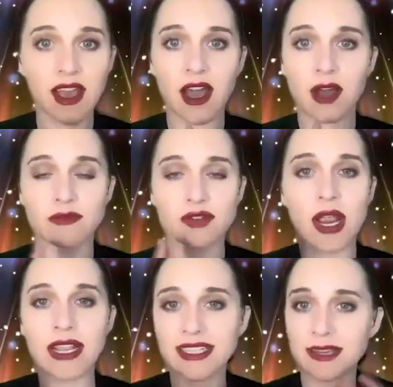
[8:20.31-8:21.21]
um,
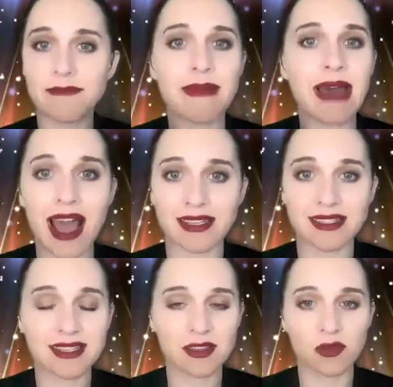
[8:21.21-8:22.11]
trying to
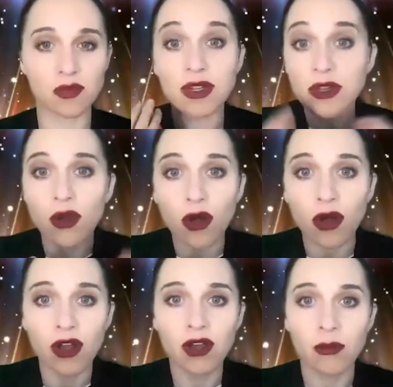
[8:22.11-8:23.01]
mask the
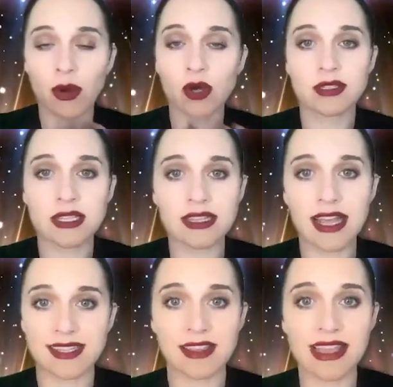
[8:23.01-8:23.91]
real person
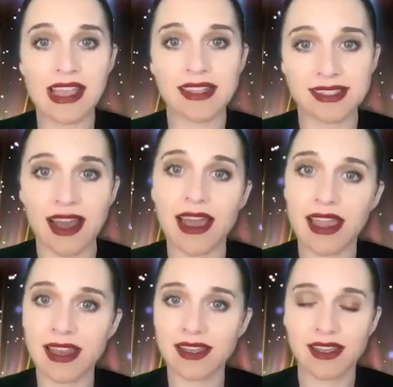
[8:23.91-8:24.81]
that's on the
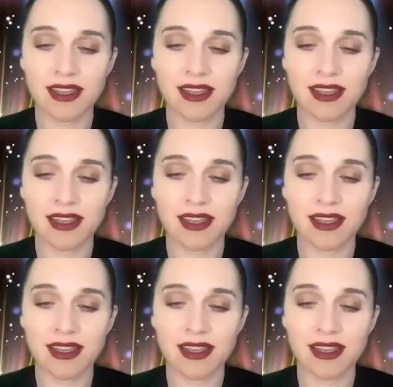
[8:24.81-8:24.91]
inside.